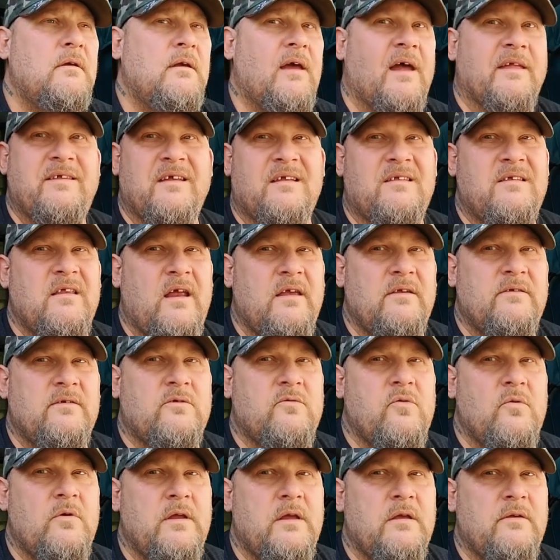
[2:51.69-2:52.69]
I think today's the
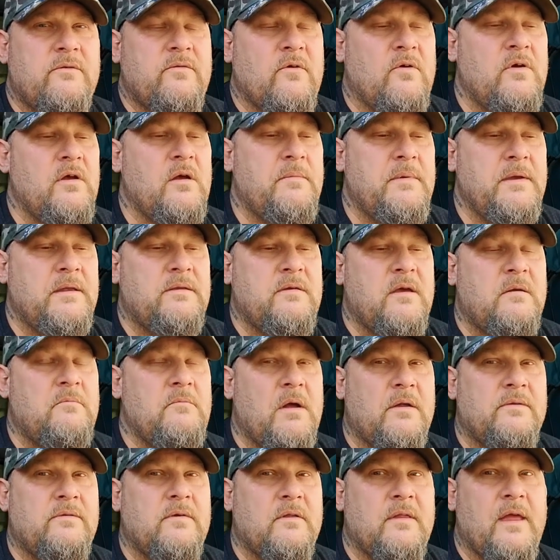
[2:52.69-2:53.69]
20th, so he'll be 10
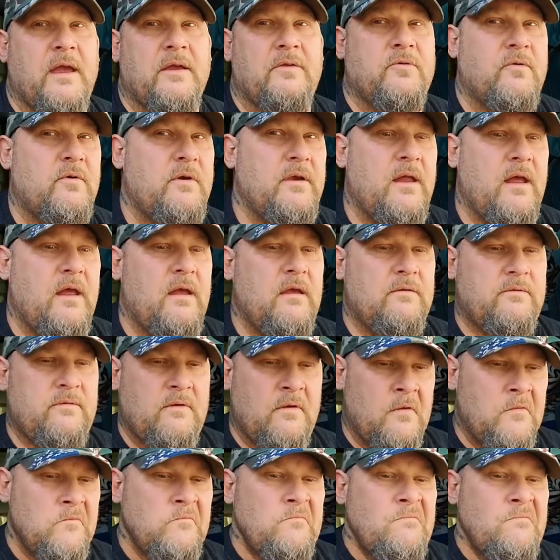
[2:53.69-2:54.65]
months in like 3 days.